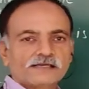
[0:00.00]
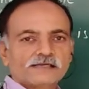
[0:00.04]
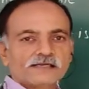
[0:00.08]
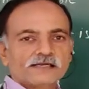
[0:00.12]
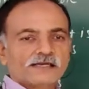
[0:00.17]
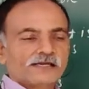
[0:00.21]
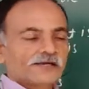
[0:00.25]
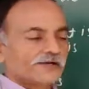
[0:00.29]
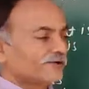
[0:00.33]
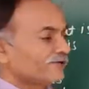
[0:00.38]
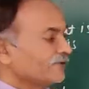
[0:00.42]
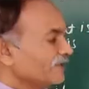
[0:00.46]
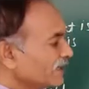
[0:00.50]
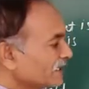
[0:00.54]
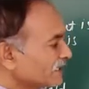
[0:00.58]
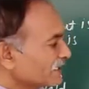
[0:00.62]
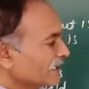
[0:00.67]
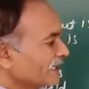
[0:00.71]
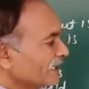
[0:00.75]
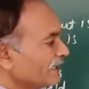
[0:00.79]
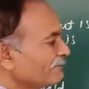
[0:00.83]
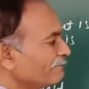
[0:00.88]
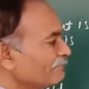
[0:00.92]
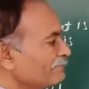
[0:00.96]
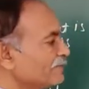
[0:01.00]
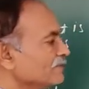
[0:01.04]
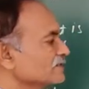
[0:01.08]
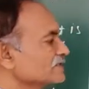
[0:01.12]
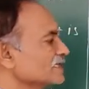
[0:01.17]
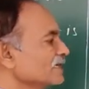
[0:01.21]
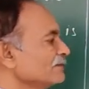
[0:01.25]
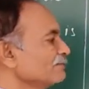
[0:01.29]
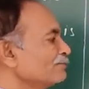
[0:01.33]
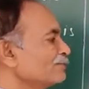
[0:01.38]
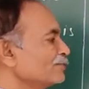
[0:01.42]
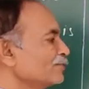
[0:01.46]
during the diffusion
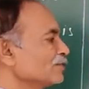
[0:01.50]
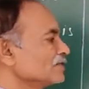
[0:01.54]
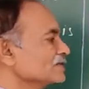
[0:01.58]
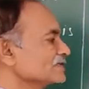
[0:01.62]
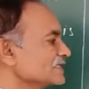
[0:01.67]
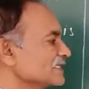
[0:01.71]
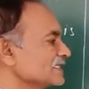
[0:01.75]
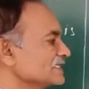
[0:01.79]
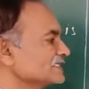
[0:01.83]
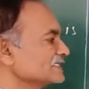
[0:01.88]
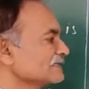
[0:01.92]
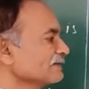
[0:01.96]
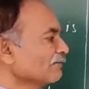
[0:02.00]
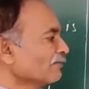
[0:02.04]
process, the more